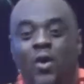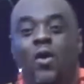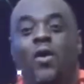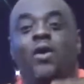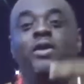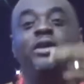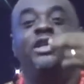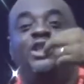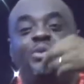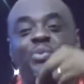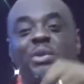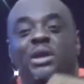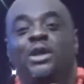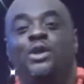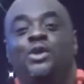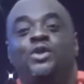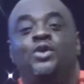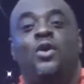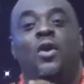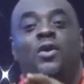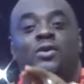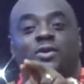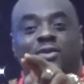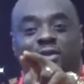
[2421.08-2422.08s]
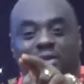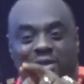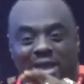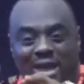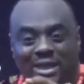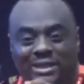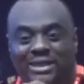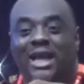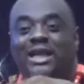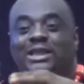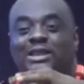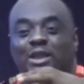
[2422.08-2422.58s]
Holy Spirit does
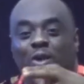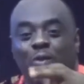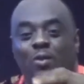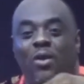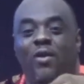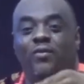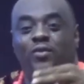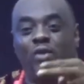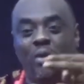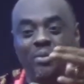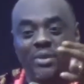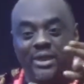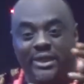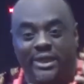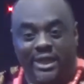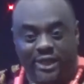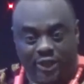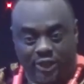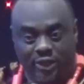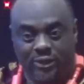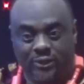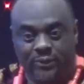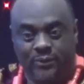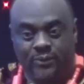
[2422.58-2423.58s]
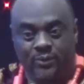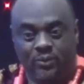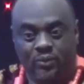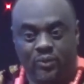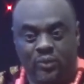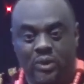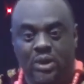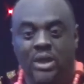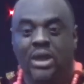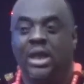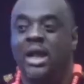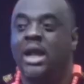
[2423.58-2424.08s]
that as a way of communication.
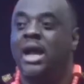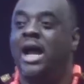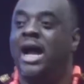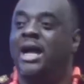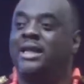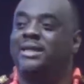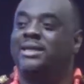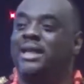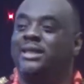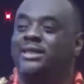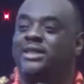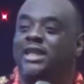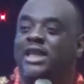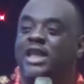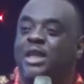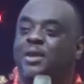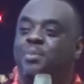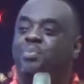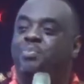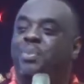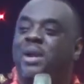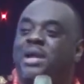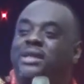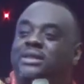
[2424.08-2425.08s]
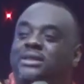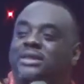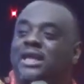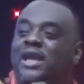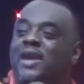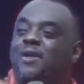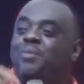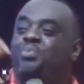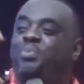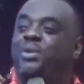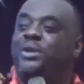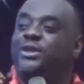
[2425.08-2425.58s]
At times, he paints
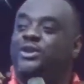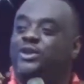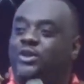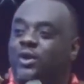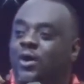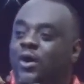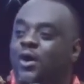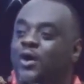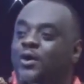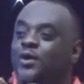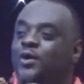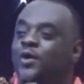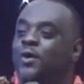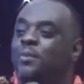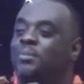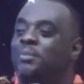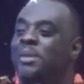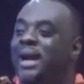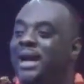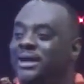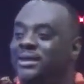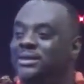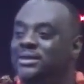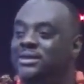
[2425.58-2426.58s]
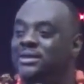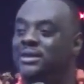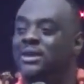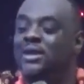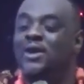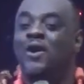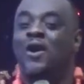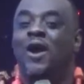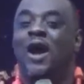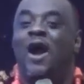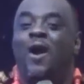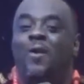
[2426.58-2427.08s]
a picture on your mind,
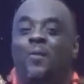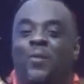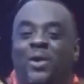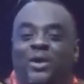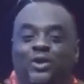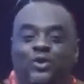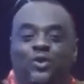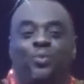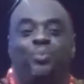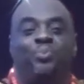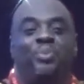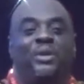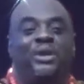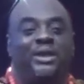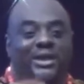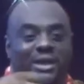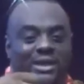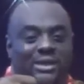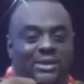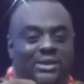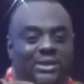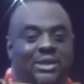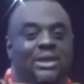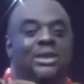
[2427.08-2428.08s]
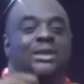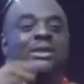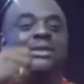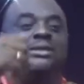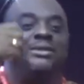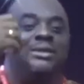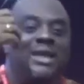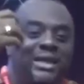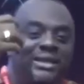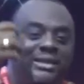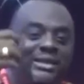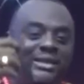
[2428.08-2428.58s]
and once you pick it,
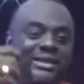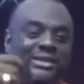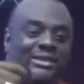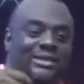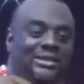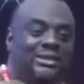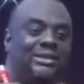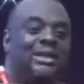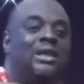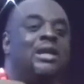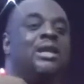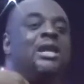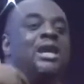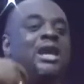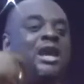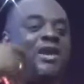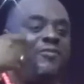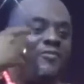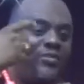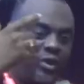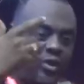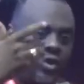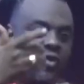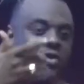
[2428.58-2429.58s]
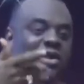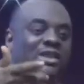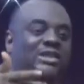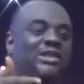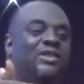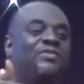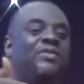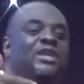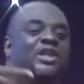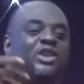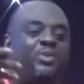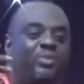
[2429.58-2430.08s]
that is a
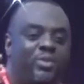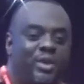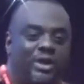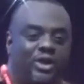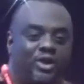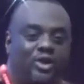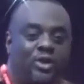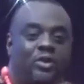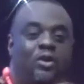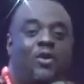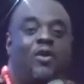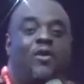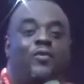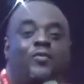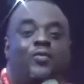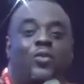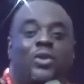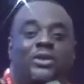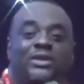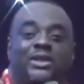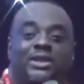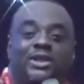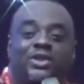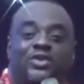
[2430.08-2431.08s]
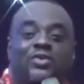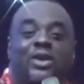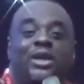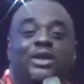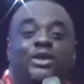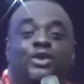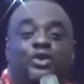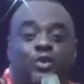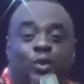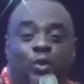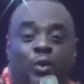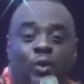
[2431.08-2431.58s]
figurative expression of what he's
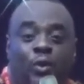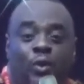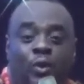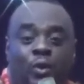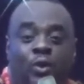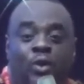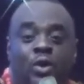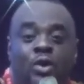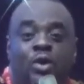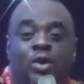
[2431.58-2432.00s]
trying to